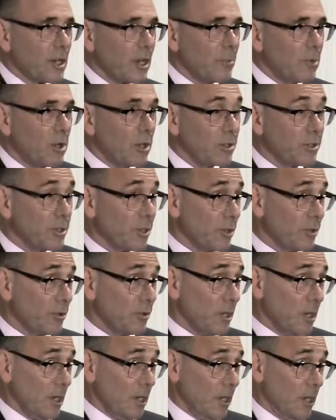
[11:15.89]
I'm
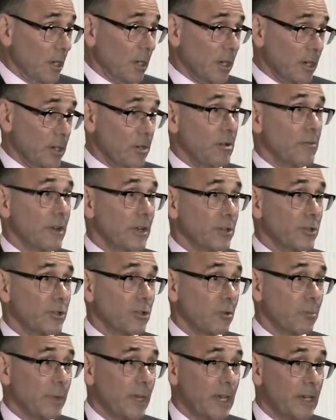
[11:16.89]
also an
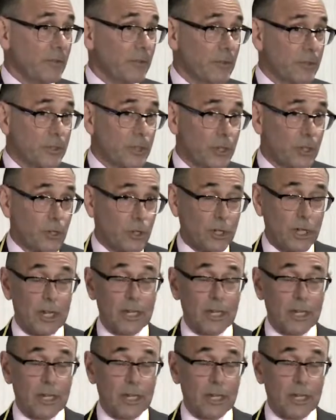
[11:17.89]
interventional pain physician.